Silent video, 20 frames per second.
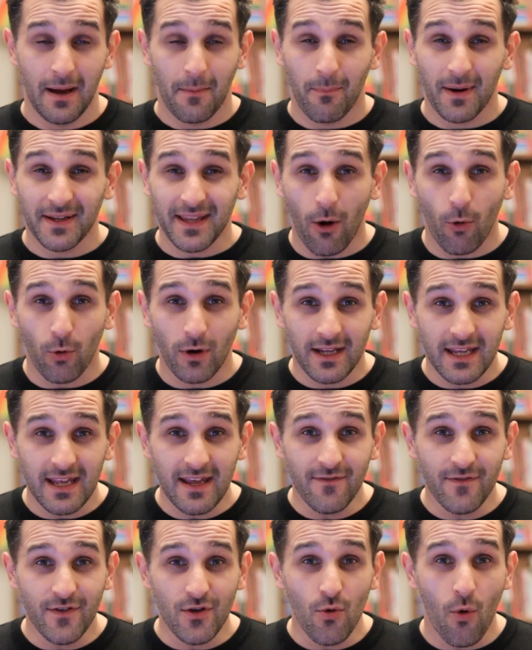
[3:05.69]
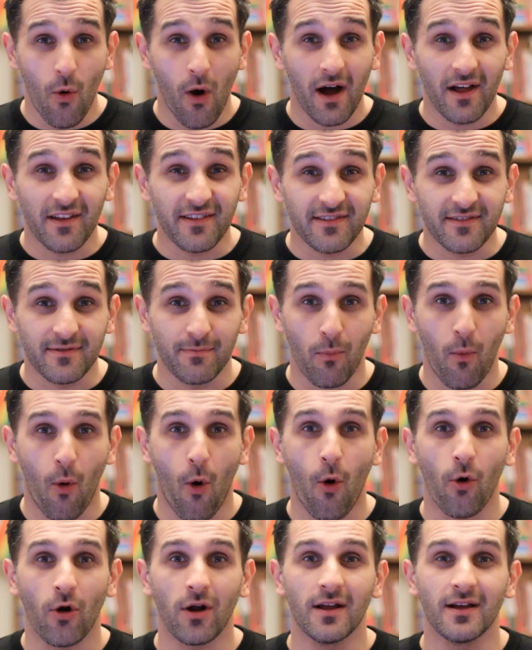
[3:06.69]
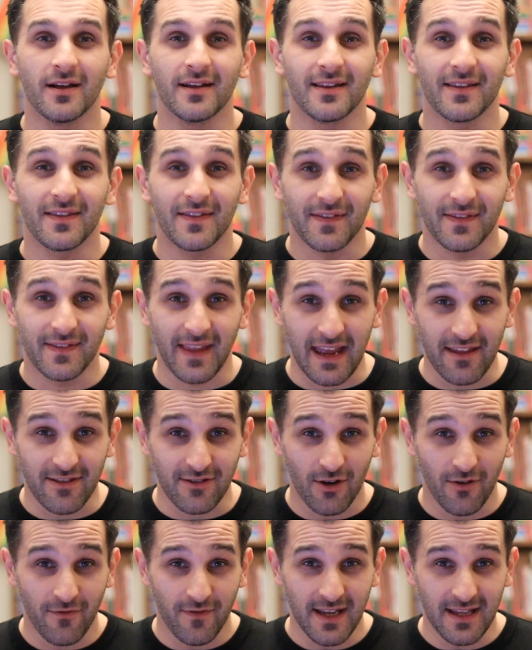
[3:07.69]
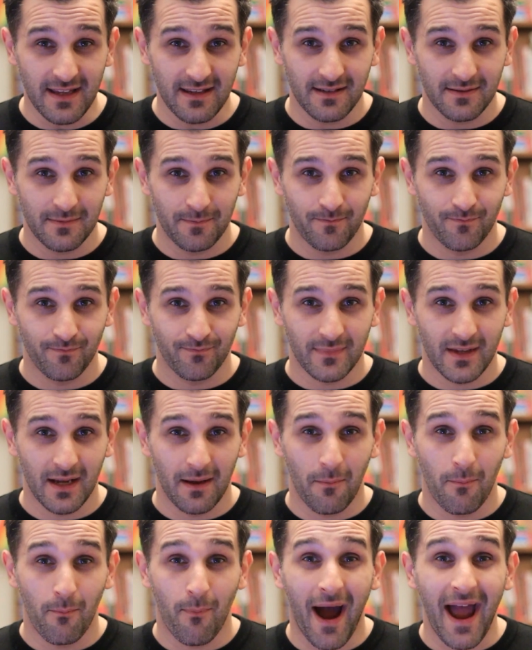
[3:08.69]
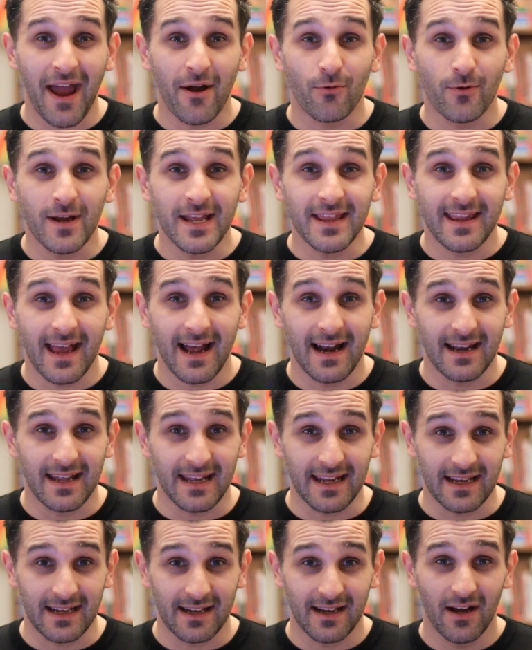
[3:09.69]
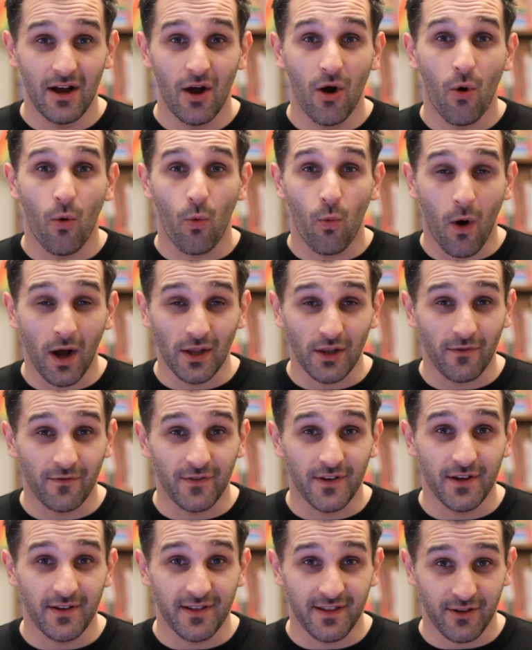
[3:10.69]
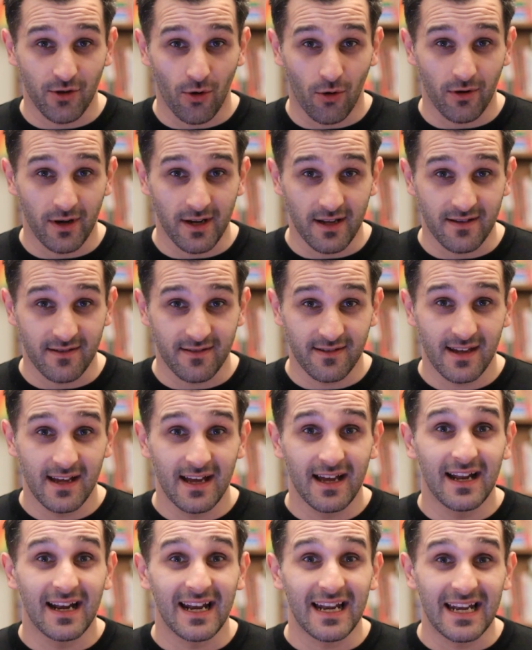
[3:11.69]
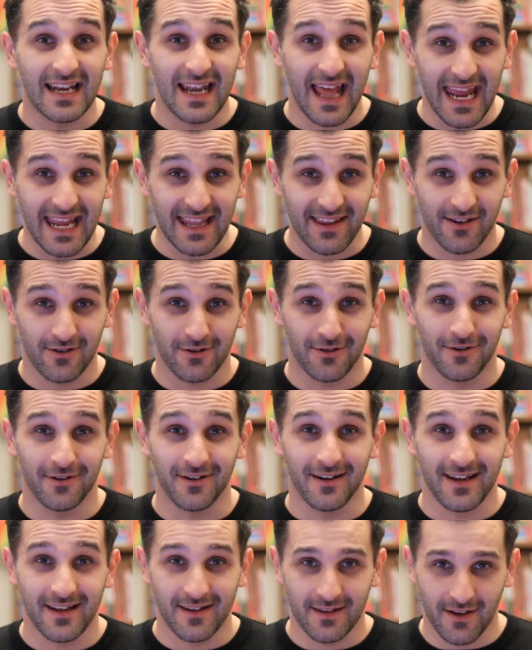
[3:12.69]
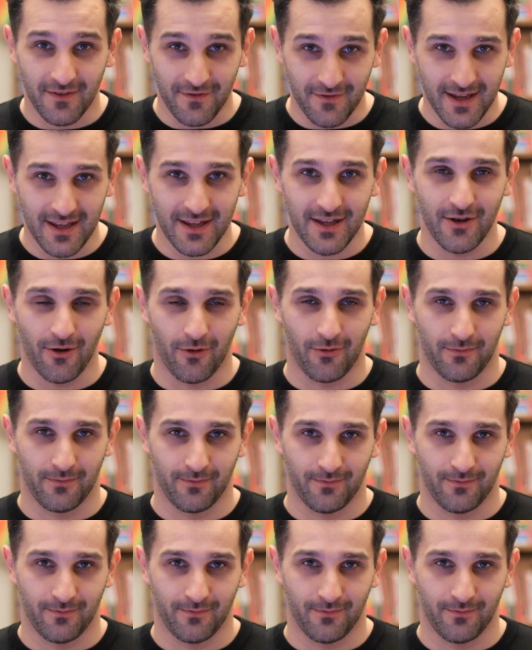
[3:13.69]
but I will give you a small taste of it by retelling one of the stories later in the video.